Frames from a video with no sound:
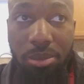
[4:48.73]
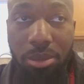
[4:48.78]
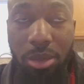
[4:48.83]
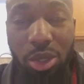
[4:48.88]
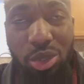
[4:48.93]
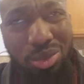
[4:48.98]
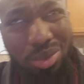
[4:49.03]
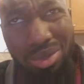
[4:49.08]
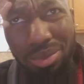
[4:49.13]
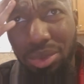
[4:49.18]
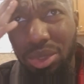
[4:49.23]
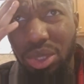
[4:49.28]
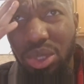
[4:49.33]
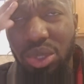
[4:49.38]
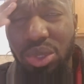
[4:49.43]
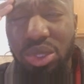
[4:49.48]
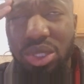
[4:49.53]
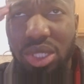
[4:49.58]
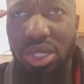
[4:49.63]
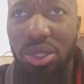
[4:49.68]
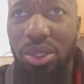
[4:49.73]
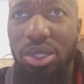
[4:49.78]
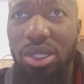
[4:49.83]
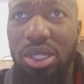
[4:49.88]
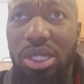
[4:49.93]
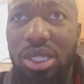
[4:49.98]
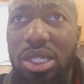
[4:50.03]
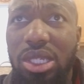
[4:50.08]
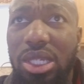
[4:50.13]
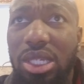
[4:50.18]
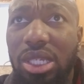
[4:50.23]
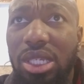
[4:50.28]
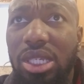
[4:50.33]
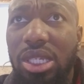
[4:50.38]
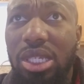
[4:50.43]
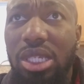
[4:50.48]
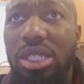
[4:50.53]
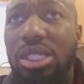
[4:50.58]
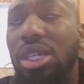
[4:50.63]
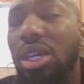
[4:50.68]
Most people do, so
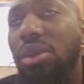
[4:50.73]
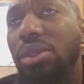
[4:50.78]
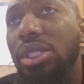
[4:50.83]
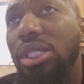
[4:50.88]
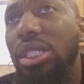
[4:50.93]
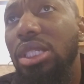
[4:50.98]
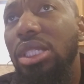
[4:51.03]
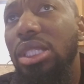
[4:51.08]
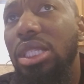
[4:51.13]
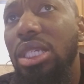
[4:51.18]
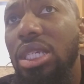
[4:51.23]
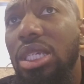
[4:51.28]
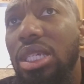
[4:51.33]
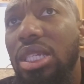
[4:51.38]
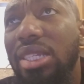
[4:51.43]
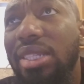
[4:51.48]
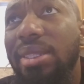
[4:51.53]
it's always a good thing.